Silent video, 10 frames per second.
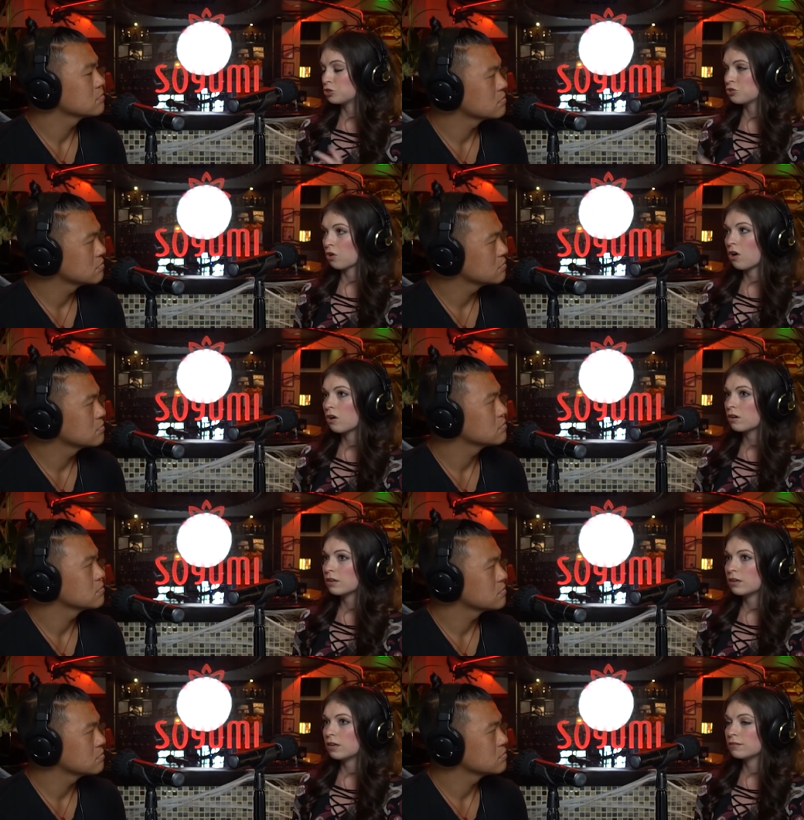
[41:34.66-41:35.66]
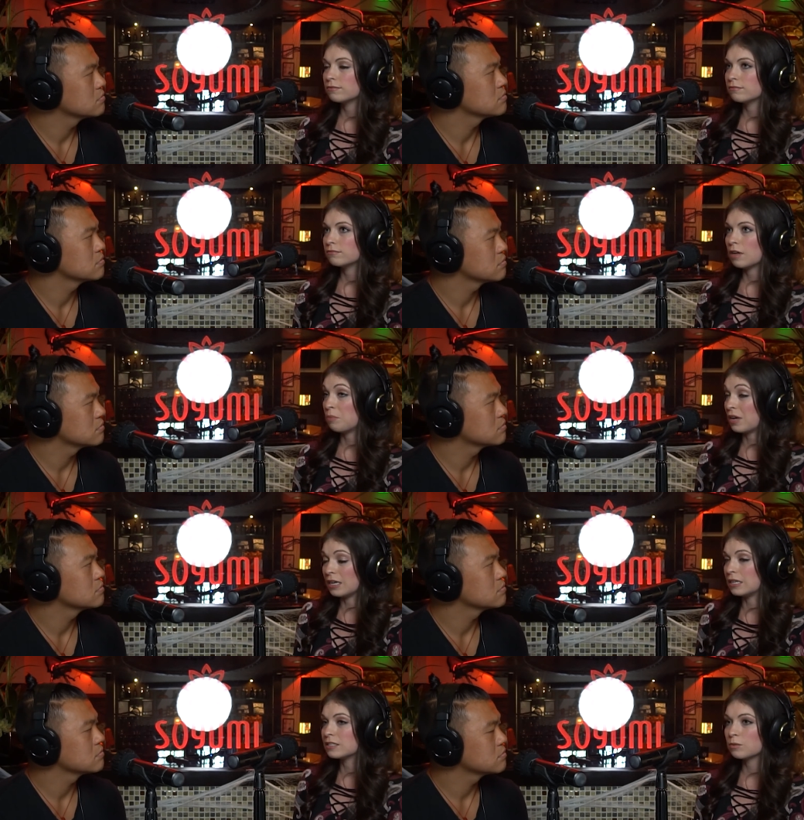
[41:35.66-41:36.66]
Speaker 1: strong
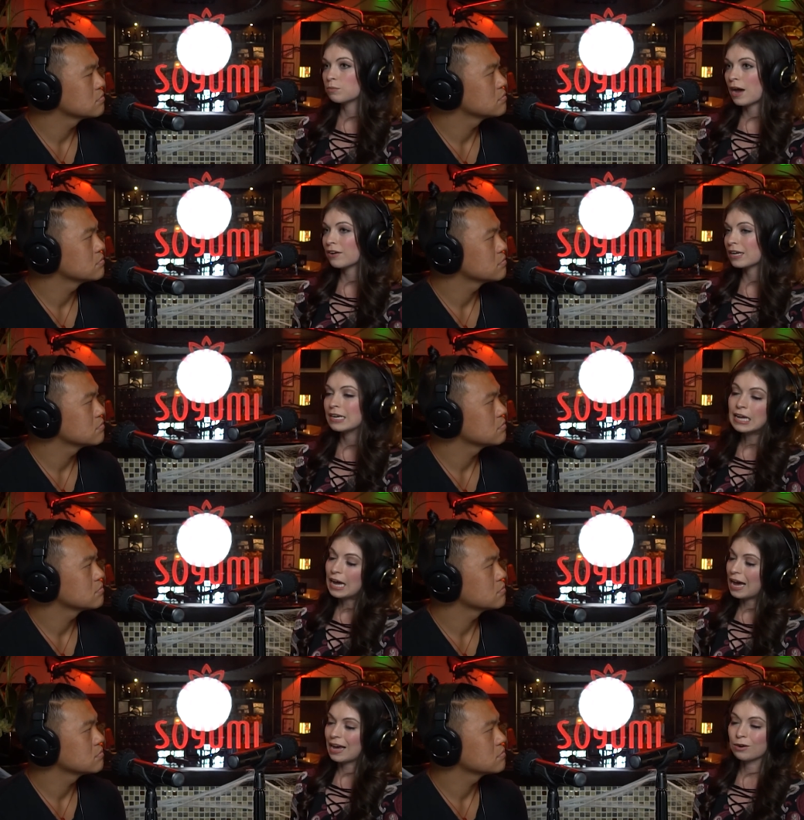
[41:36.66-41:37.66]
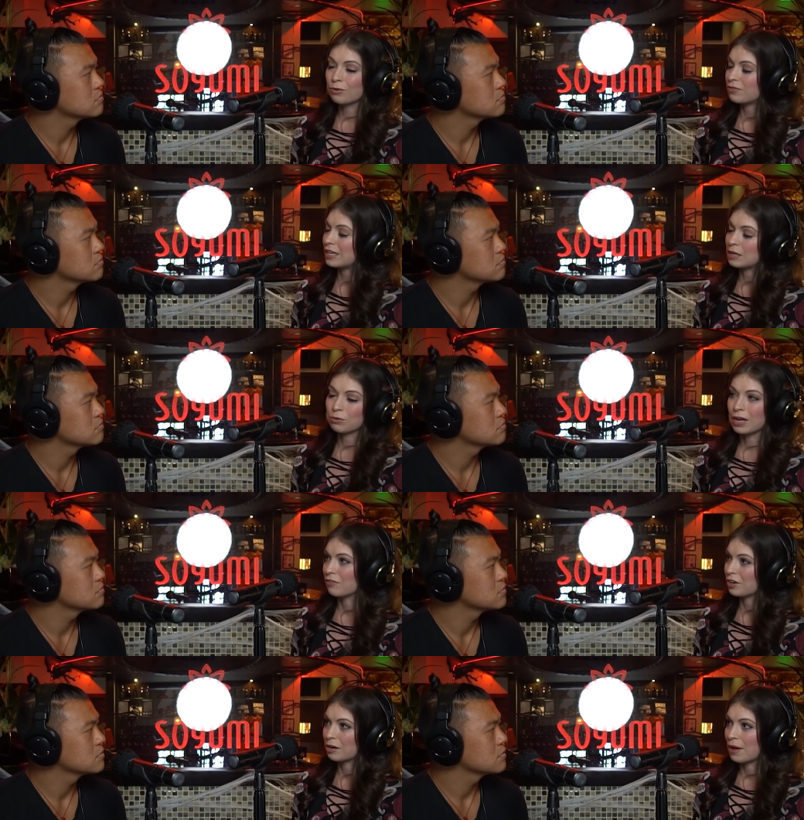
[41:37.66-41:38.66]
opinions about it. I don't think it will
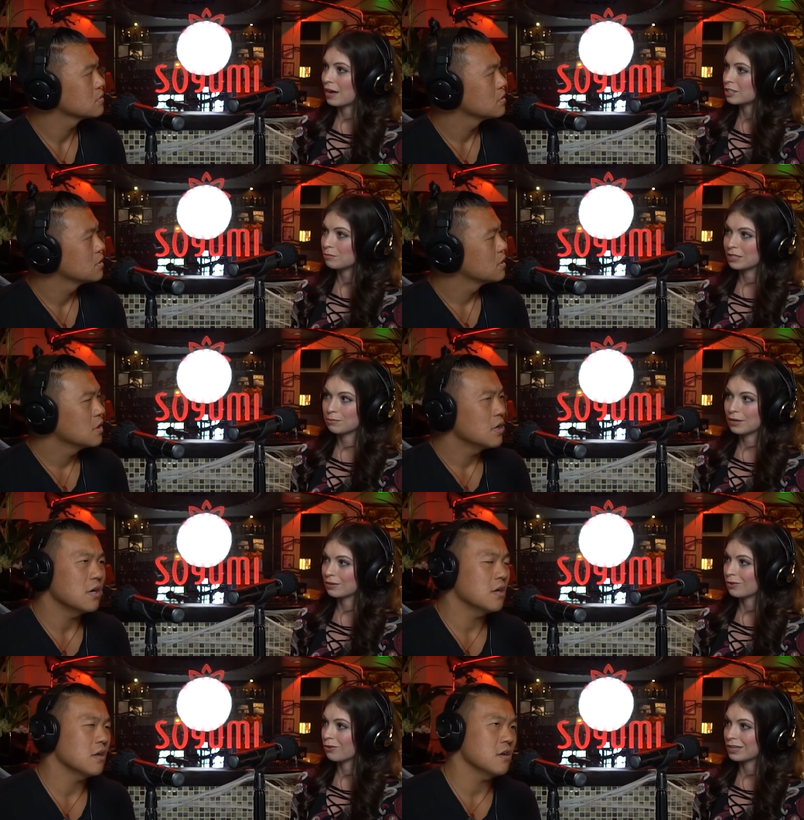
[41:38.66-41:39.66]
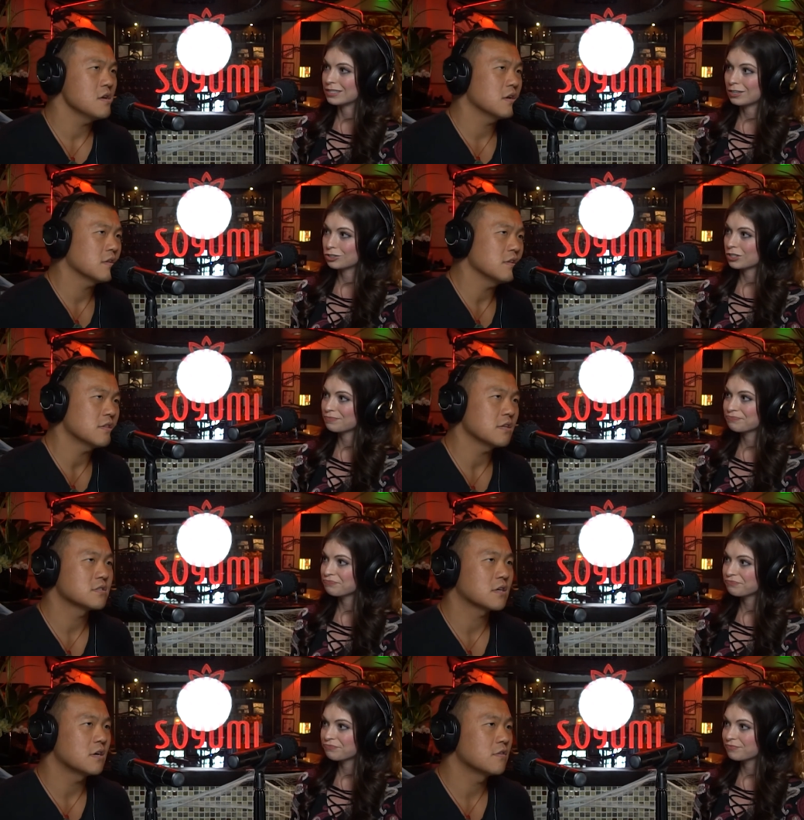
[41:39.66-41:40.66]
ever come back to the Miss America And I think
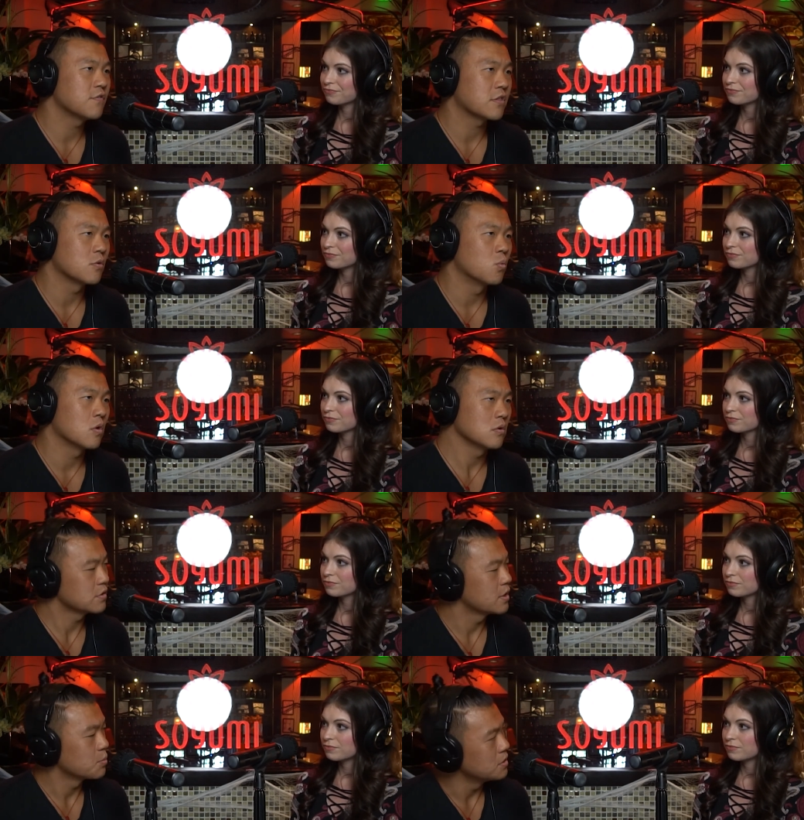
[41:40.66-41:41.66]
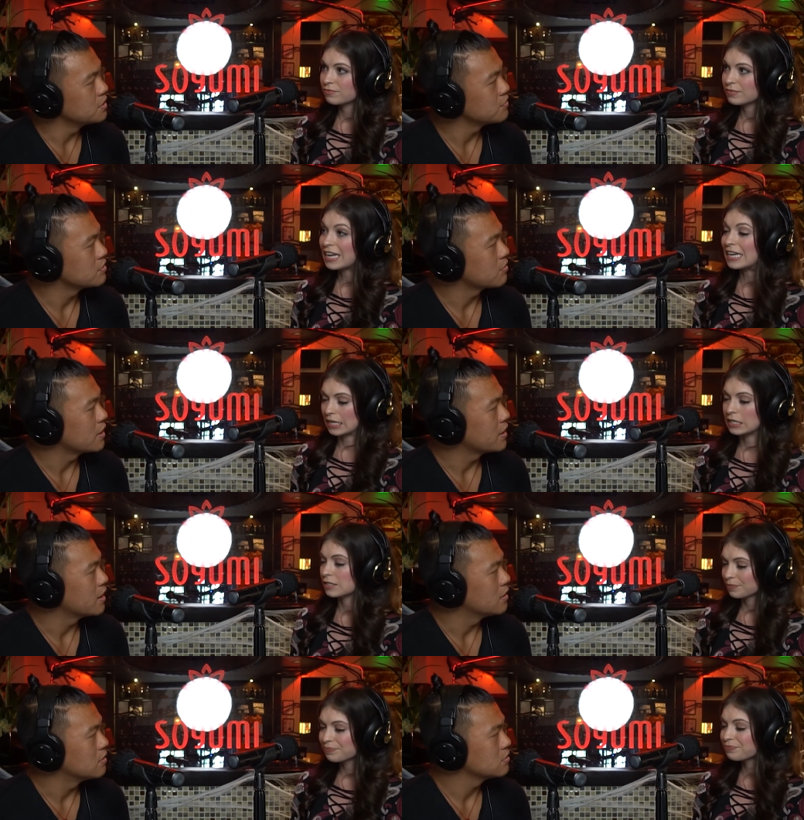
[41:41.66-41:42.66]
that's
Speaker 2: kind of like the world that we live in it right is.
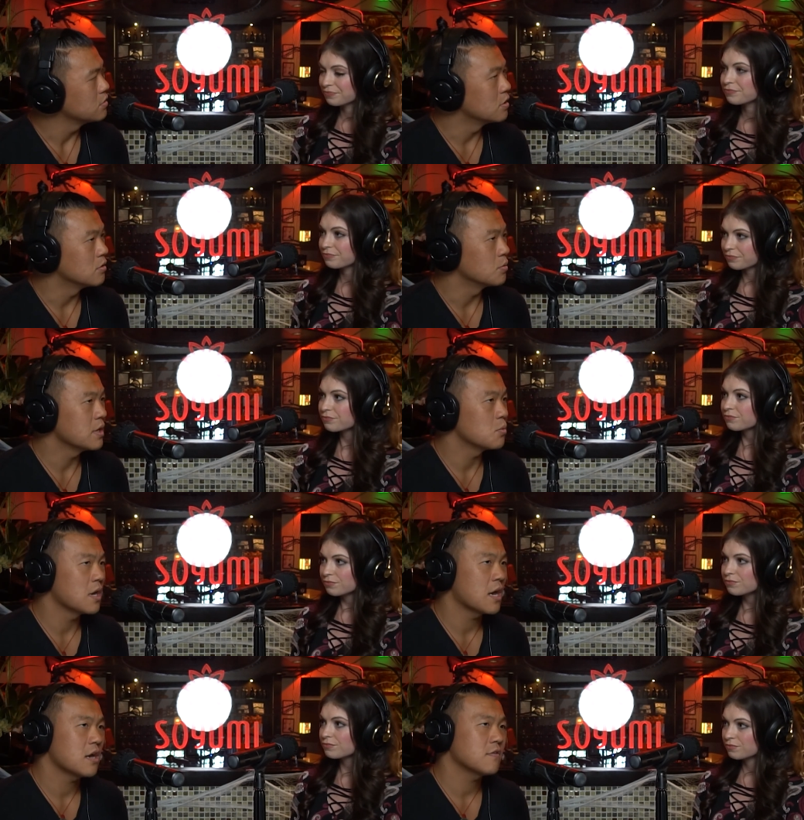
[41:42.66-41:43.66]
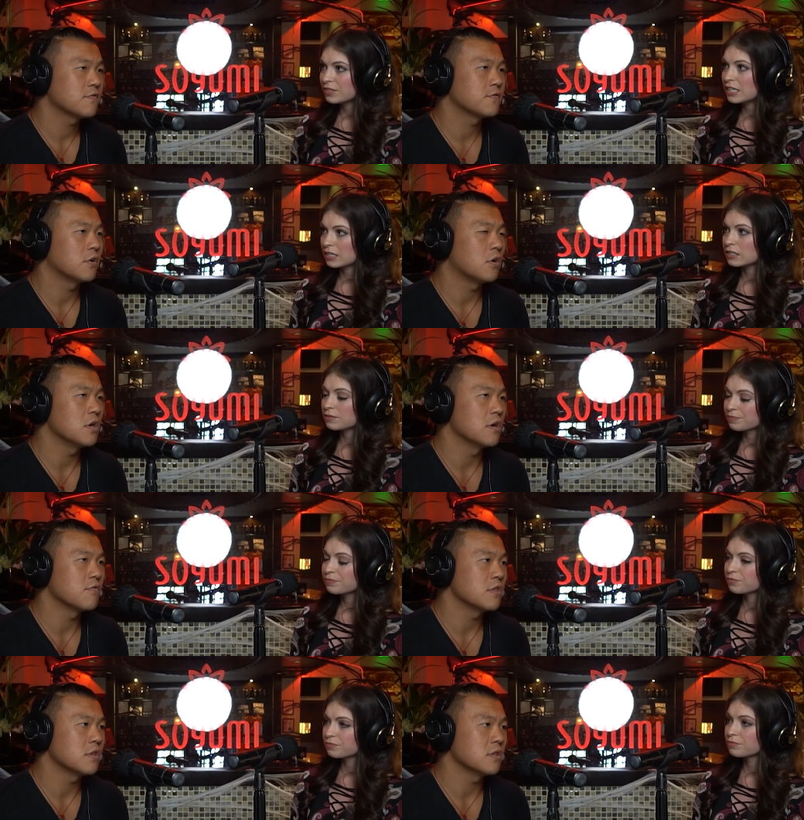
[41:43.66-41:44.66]
now. You know, we, we have
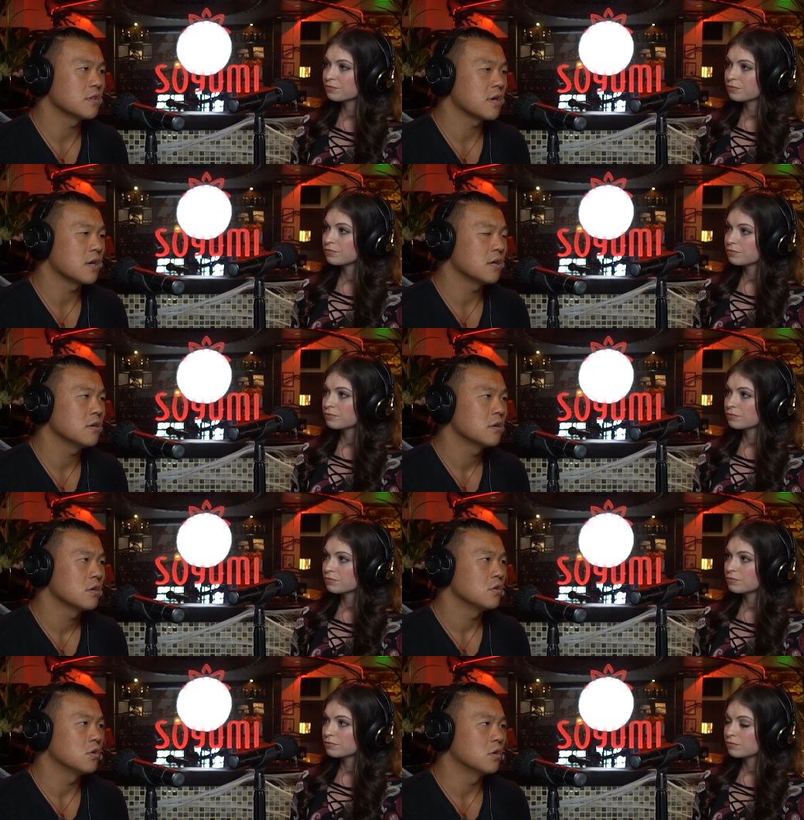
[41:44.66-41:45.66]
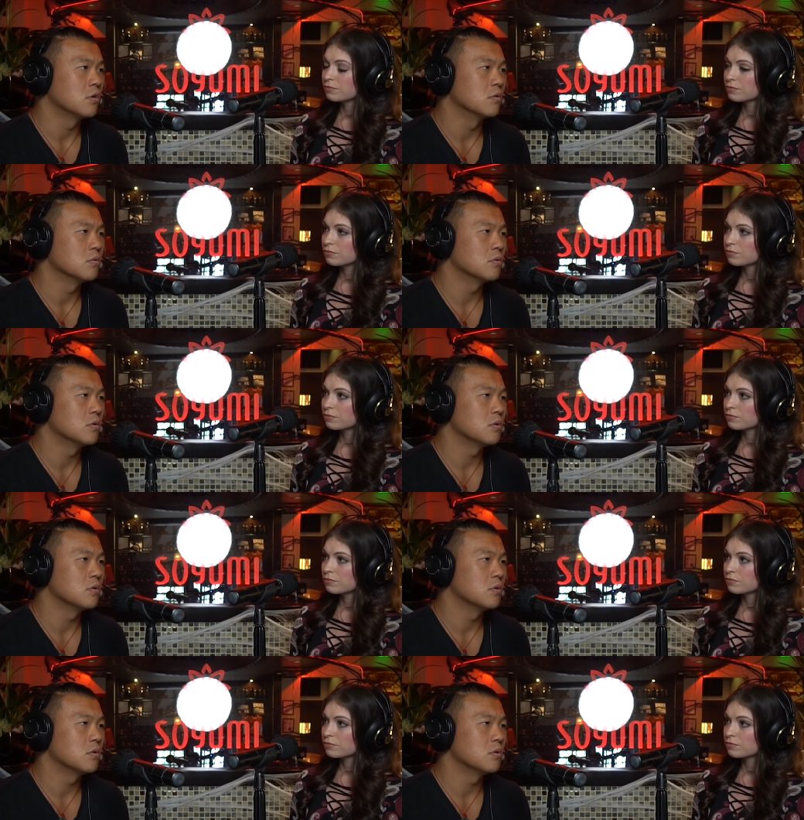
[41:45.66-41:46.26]
everything that, you know,